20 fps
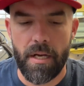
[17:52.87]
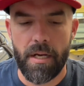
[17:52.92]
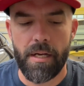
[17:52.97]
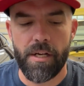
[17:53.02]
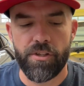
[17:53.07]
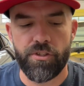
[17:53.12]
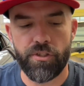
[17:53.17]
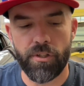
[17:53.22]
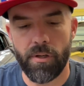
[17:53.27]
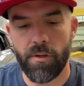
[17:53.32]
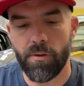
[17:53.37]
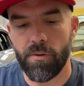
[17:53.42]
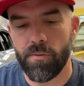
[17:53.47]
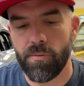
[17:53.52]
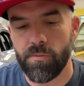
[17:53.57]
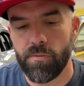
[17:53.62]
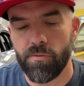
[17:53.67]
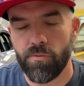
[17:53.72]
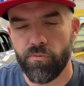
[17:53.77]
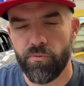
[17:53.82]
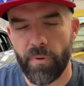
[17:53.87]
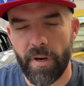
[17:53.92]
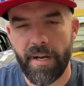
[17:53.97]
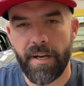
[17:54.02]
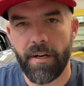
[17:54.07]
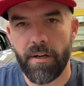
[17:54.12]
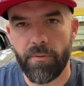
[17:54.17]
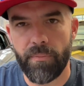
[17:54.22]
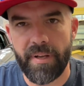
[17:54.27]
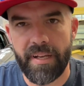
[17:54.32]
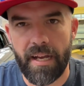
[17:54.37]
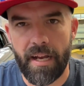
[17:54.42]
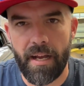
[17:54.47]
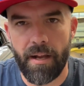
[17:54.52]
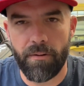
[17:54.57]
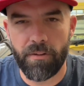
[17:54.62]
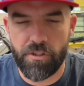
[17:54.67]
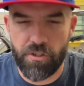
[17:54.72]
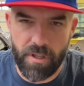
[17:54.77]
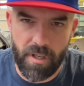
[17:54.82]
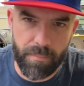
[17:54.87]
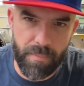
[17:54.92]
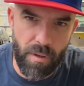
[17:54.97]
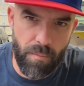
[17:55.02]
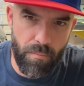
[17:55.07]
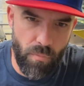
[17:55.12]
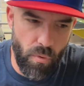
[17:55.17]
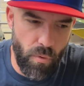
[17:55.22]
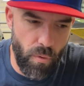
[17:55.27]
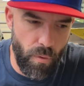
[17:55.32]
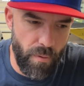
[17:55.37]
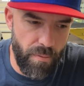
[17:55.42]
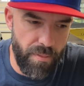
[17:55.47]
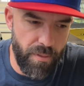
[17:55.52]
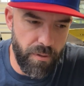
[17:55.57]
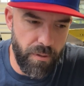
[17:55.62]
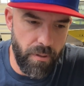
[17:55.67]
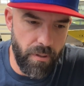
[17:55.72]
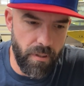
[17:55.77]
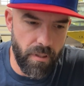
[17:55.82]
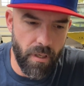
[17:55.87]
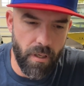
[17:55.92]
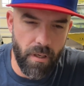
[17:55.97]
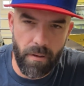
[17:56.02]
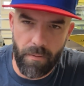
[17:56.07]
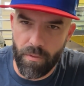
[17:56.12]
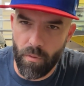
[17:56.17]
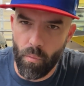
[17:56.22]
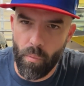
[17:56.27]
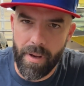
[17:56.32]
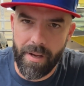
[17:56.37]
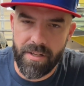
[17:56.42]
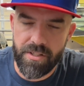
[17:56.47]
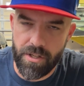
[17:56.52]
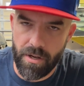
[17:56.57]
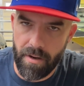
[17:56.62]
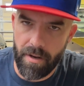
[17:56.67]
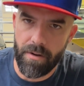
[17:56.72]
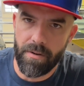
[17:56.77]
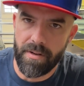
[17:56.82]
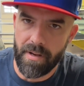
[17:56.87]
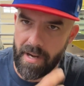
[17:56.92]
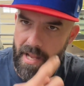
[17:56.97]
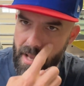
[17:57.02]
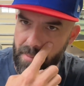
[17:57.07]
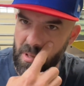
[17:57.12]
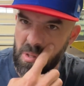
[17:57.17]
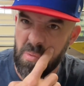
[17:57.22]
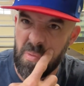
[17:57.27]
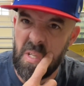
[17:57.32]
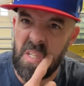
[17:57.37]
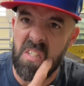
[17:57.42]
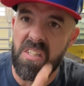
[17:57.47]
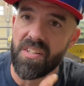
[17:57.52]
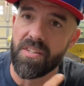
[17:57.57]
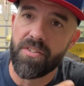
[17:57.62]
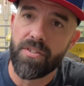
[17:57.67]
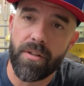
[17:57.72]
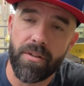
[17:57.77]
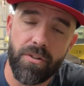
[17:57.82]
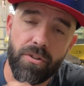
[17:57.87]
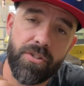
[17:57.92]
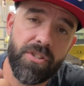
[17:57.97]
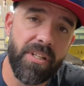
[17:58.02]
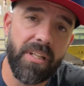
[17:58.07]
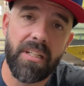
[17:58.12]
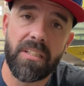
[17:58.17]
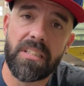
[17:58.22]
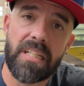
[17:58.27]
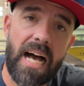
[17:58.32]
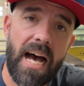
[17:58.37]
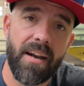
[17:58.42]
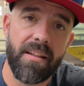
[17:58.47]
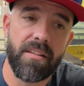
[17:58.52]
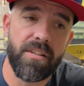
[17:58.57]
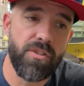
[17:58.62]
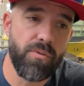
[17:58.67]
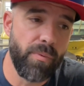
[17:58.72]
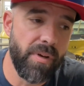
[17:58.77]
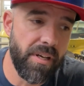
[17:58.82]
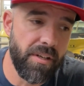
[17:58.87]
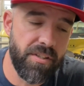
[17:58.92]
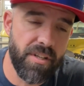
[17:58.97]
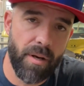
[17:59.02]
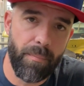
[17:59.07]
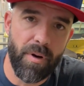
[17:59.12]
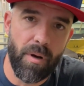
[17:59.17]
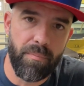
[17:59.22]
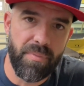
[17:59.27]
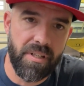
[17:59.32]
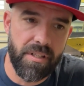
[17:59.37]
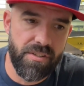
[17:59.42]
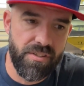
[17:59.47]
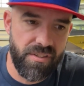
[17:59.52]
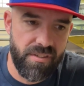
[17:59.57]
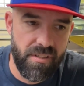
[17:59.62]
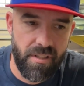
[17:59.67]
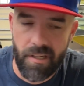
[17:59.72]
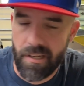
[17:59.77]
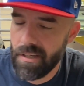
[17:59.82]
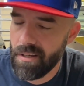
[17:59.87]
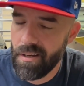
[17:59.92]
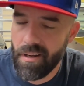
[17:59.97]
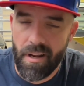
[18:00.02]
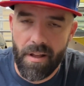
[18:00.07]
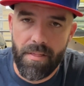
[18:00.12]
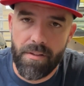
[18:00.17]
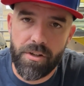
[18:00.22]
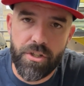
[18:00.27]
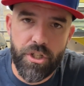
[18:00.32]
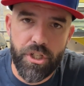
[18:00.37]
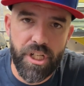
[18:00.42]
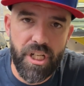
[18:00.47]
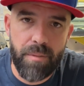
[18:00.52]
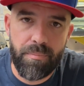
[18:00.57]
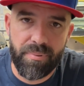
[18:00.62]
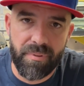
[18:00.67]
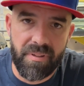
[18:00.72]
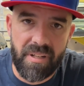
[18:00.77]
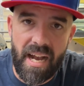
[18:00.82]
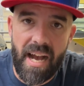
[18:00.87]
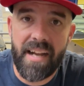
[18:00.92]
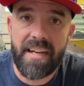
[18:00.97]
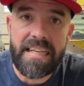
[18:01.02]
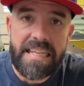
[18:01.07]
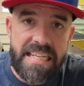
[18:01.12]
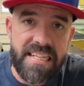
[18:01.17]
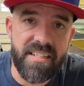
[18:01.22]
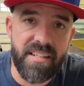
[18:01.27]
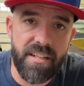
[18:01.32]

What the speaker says: So right here let's talk about more of the wings and aerodynamics pieces. You're seeing a lot of these wings coming up because they're cheap and kind of easy